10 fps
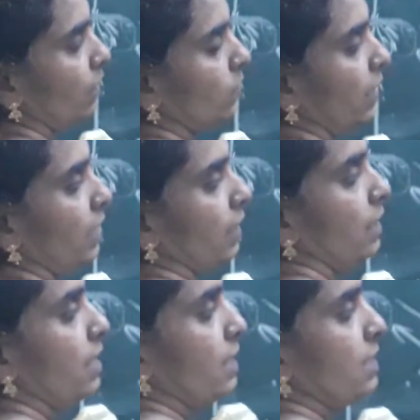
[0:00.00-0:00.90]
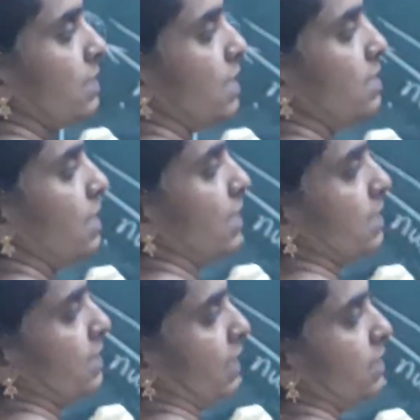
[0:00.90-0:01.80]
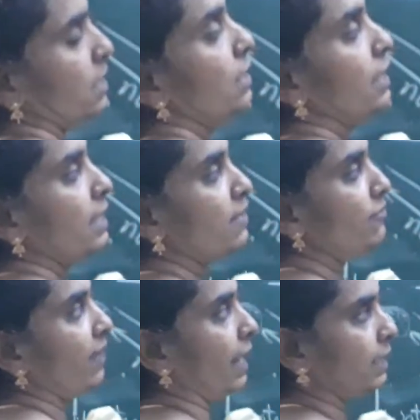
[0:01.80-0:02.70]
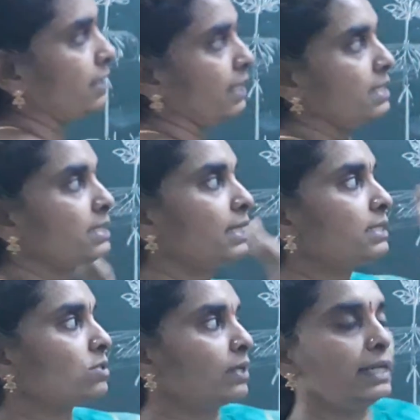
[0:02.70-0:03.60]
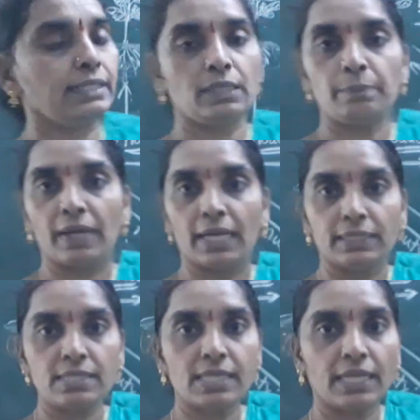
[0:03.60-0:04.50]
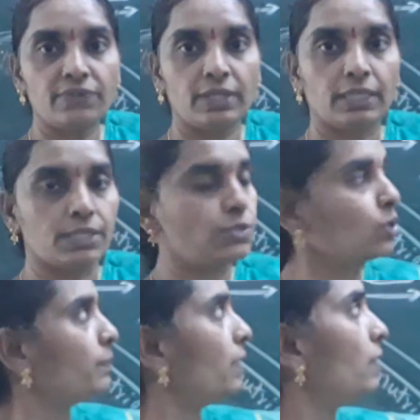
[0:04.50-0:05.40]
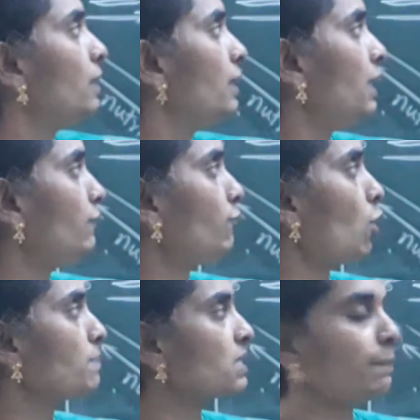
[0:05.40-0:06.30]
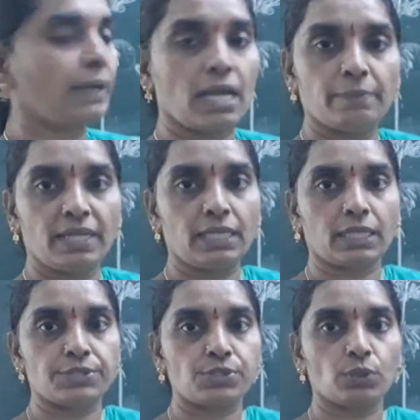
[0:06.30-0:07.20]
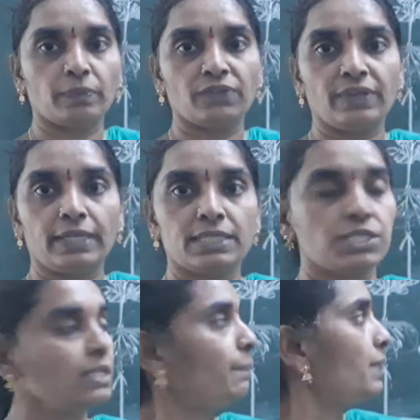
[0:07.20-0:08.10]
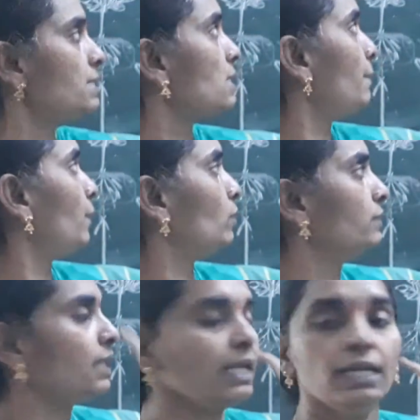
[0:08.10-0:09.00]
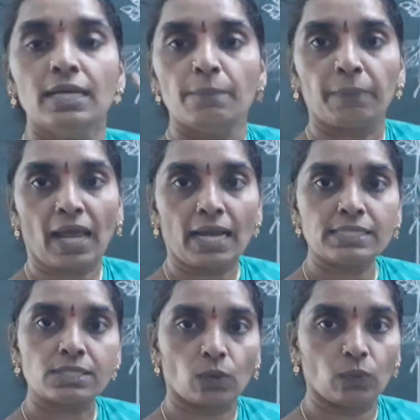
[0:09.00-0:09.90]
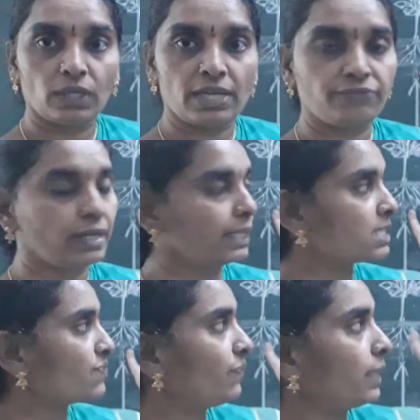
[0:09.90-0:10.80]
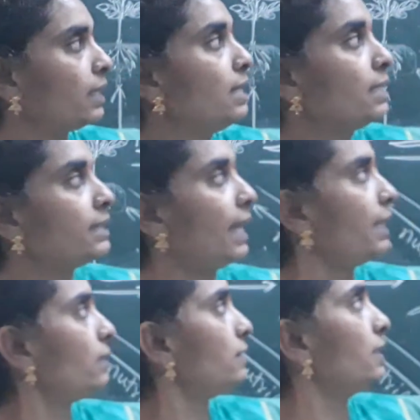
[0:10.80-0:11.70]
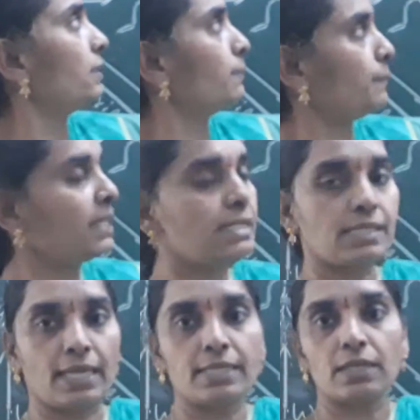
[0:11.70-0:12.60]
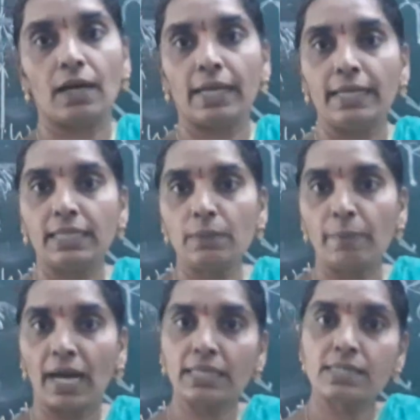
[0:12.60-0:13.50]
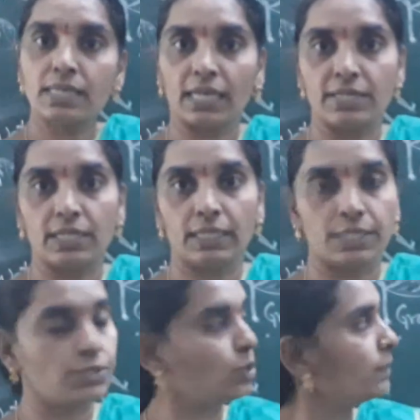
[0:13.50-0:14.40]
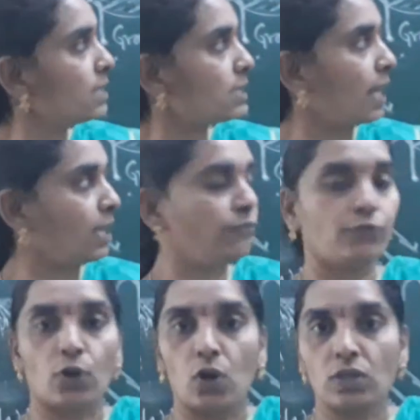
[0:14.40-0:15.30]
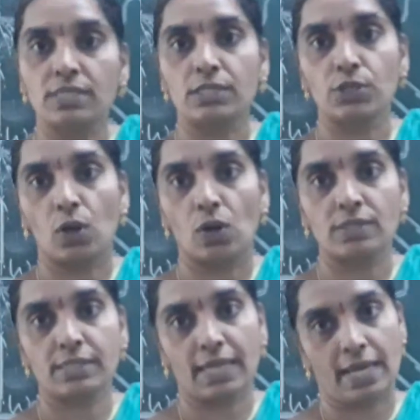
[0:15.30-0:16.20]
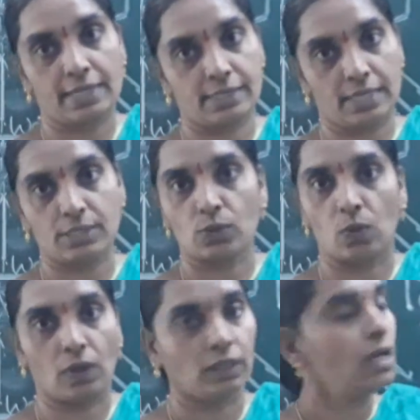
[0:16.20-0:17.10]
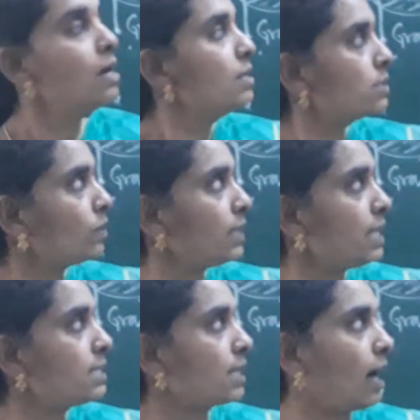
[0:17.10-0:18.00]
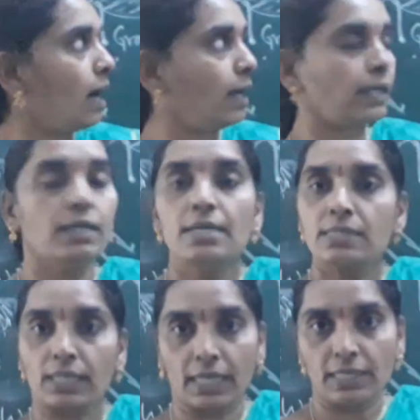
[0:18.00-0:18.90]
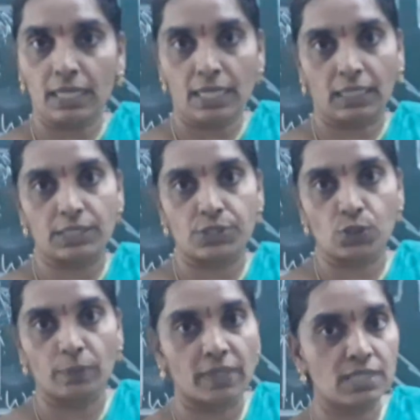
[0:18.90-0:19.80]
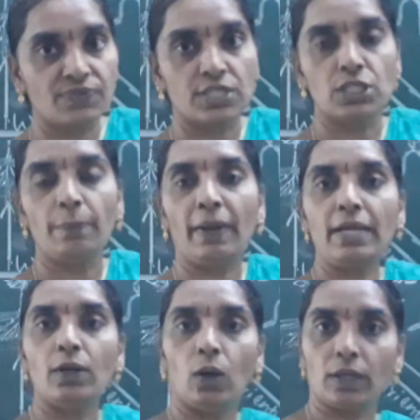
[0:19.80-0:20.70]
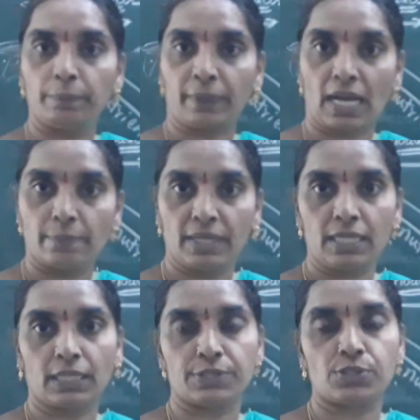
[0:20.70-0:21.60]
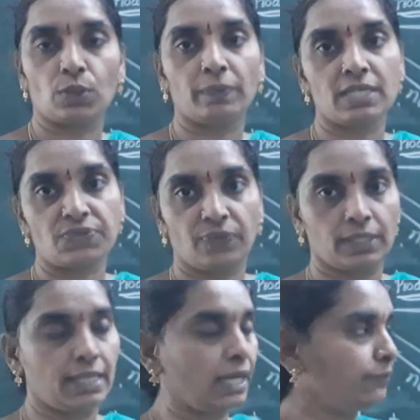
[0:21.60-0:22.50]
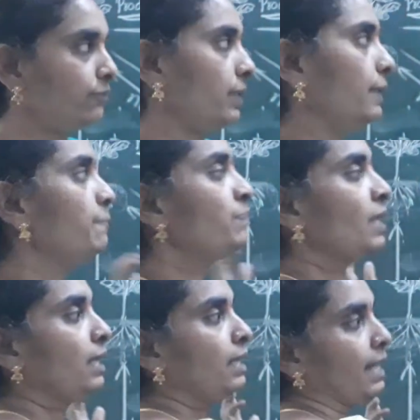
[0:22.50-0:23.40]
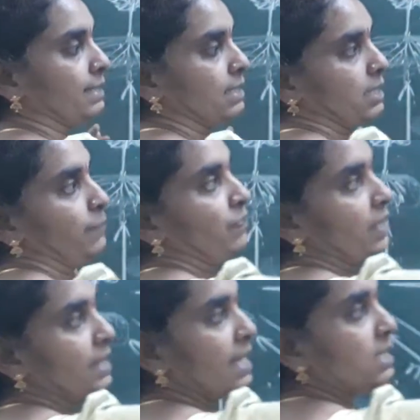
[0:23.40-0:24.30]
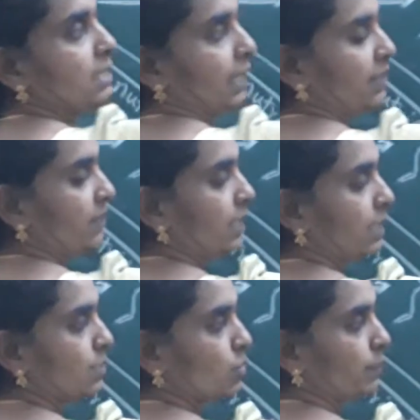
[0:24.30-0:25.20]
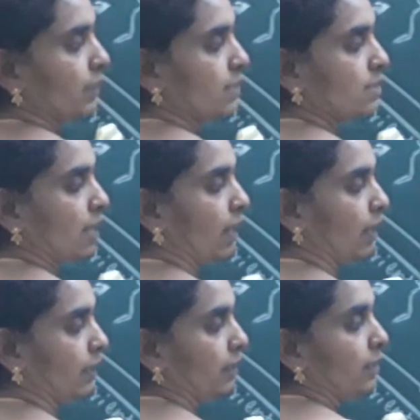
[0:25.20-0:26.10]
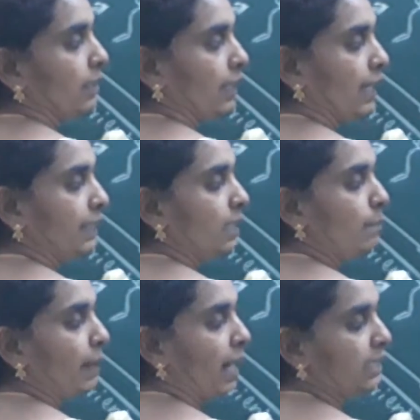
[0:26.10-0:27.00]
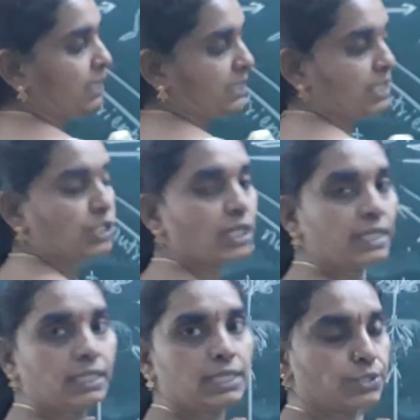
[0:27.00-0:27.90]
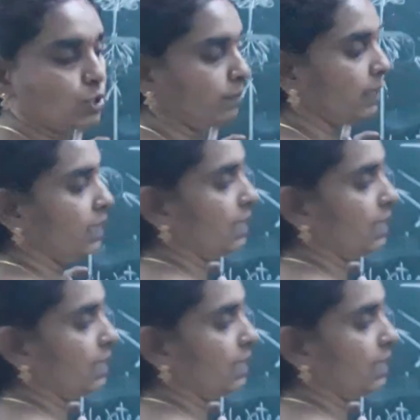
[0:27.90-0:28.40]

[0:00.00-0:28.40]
Okay, this is an insect. In fact, the insects are eaten by the secondary consumer. It forms the primary consumer, where it depends upon the plants only for its food. Then the insects are eaten by the secondary consumers like frogs, dogs, cats and so on. So these are secondary consumers which depend on primary consumers for their food. Next, these secondary consumers are eaten by the tertiary consumer.